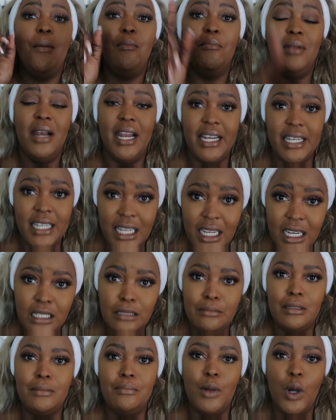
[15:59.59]
blend a
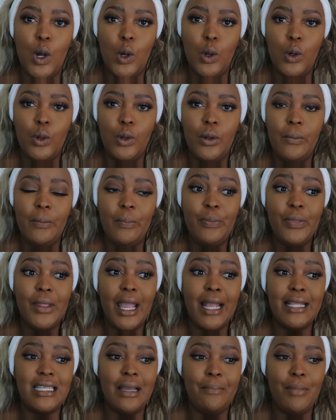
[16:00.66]
little bit more.
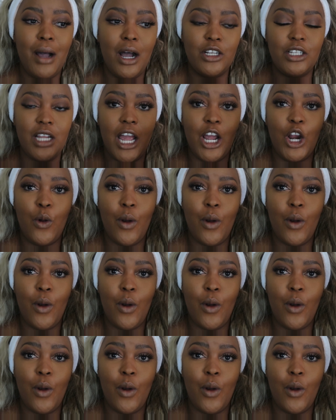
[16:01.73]
It's about a